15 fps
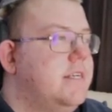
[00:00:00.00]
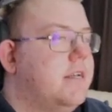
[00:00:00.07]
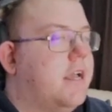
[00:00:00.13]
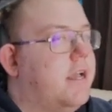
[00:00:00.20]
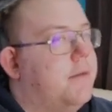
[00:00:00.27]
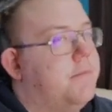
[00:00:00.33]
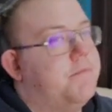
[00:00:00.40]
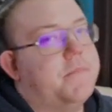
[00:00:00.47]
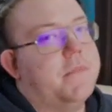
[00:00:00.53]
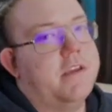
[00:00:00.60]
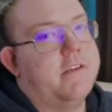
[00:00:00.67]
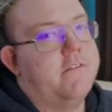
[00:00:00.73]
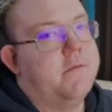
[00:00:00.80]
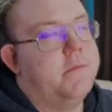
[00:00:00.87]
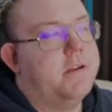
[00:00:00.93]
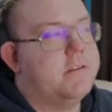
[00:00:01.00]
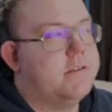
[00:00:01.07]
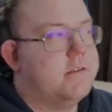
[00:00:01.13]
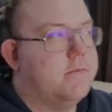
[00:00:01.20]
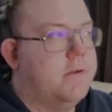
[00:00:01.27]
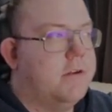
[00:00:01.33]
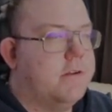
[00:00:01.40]
Thank you very much,
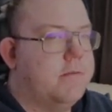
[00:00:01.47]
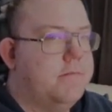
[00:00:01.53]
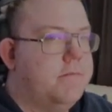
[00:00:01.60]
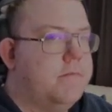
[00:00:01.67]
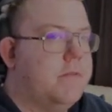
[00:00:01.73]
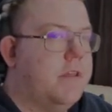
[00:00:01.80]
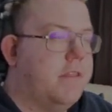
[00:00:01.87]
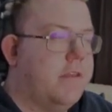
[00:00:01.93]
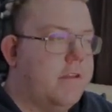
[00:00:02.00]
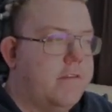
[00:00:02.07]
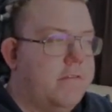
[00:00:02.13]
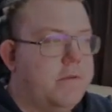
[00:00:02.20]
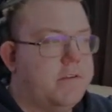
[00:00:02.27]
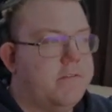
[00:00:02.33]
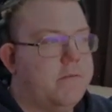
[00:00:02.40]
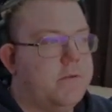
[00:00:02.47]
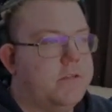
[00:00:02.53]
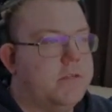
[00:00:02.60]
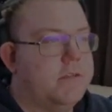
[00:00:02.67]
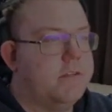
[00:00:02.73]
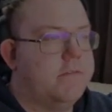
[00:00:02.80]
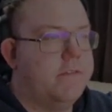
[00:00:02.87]
and welcome. Thank you very much for
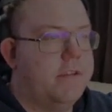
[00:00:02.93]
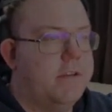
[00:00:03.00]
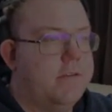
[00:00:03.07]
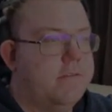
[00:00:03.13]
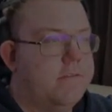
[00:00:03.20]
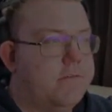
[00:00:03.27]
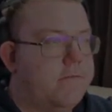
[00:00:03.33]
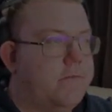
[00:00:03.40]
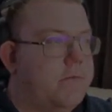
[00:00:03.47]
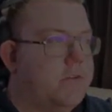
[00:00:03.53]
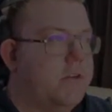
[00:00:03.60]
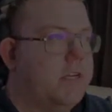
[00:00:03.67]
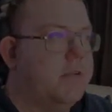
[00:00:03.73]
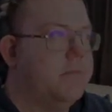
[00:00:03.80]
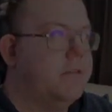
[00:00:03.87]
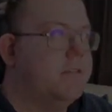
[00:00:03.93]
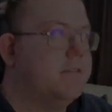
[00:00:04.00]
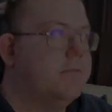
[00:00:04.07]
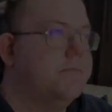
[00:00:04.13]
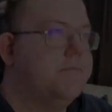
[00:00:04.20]
watching this video from TryAnimes.